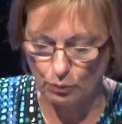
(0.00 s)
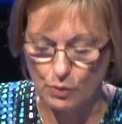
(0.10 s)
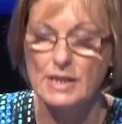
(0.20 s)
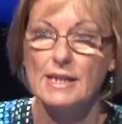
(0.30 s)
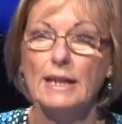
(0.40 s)
will
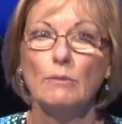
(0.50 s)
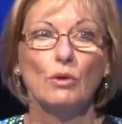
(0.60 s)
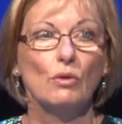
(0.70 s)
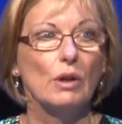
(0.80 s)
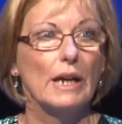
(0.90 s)

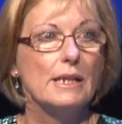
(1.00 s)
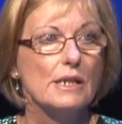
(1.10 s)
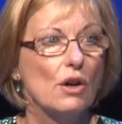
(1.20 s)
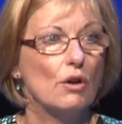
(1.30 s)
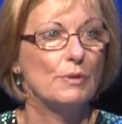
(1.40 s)
sleepwalk
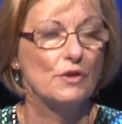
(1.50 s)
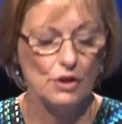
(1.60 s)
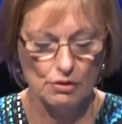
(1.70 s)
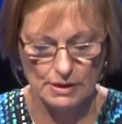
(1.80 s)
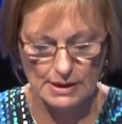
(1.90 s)
into
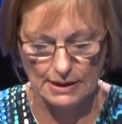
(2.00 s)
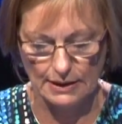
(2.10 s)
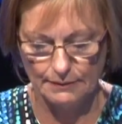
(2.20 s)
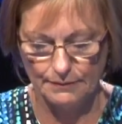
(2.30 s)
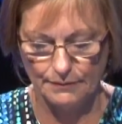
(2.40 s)
obscurity.